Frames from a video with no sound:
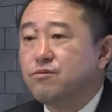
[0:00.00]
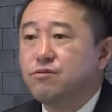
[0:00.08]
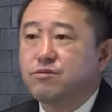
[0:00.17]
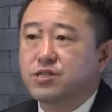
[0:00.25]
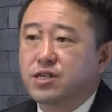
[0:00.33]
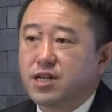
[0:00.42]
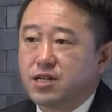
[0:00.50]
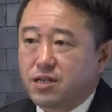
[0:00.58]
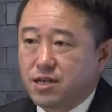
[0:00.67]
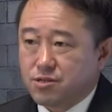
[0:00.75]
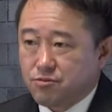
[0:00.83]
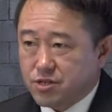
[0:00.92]
For the
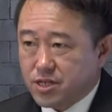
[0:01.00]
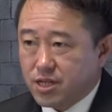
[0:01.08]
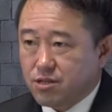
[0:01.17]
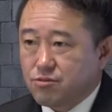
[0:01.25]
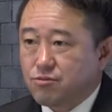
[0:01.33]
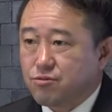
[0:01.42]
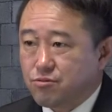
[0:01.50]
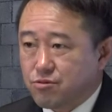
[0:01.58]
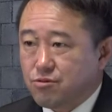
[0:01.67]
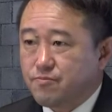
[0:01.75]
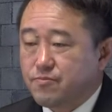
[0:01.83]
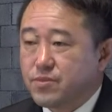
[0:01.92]
fourth quarter,
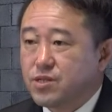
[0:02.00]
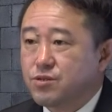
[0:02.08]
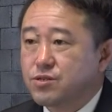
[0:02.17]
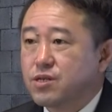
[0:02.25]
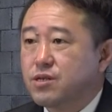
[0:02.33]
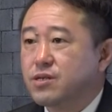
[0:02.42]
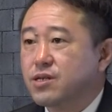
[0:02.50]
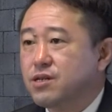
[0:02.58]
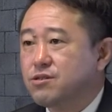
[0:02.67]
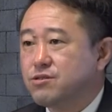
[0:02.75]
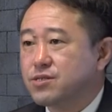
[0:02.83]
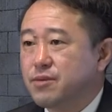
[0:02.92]
we have
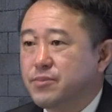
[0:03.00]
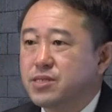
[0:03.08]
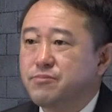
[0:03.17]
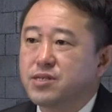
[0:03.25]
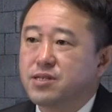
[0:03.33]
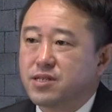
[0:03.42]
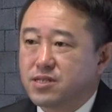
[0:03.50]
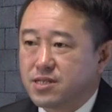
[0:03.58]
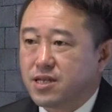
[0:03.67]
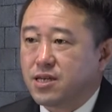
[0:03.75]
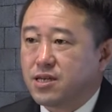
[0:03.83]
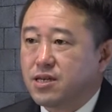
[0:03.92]
continued
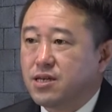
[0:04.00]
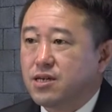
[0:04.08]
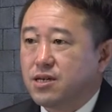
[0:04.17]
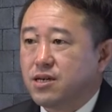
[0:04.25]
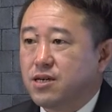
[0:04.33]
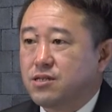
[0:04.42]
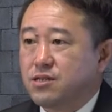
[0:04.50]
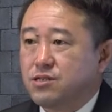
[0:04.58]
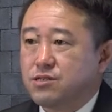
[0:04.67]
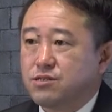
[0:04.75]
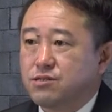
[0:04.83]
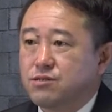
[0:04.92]
low-cost
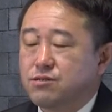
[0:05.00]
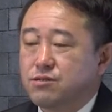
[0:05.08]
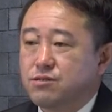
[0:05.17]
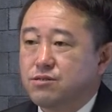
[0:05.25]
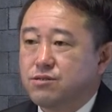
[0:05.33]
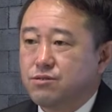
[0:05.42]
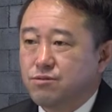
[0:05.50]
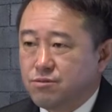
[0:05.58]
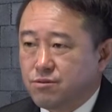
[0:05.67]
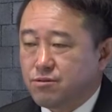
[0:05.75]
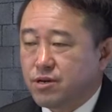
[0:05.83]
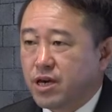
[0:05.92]
operations,
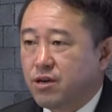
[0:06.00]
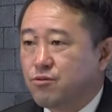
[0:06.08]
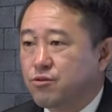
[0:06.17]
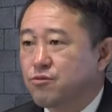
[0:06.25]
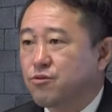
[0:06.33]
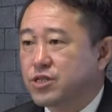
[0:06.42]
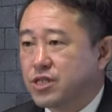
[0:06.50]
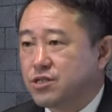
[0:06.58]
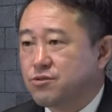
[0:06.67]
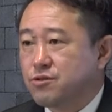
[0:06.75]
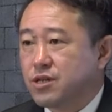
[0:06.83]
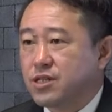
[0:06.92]
and along with
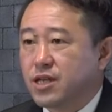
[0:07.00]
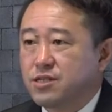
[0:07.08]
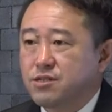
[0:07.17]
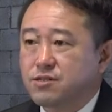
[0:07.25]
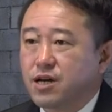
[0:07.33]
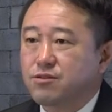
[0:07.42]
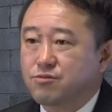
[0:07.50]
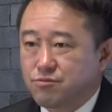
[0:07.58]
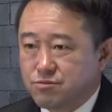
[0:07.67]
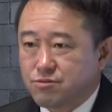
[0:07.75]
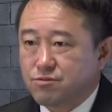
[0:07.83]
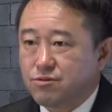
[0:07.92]
actively
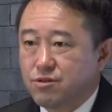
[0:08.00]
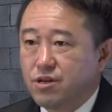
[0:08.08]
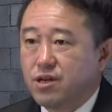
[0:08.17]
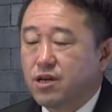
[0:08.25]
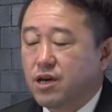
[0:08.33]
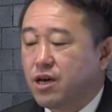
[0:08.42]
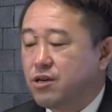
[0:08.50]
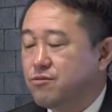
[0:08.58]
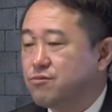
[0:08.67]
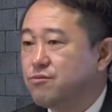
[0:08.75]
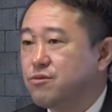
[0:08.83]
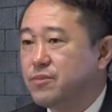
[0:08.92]
acquiring and responding to
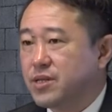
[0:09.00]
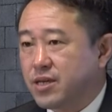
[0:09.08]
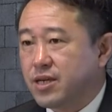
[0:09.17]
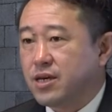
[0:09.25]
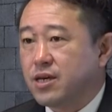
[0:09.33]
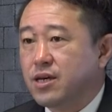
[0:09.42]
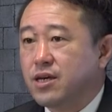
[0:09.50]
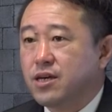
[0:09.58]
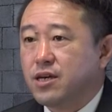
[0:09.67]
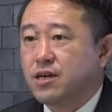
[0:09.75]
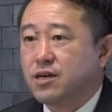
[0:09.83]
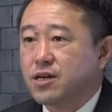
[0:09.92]
various needs,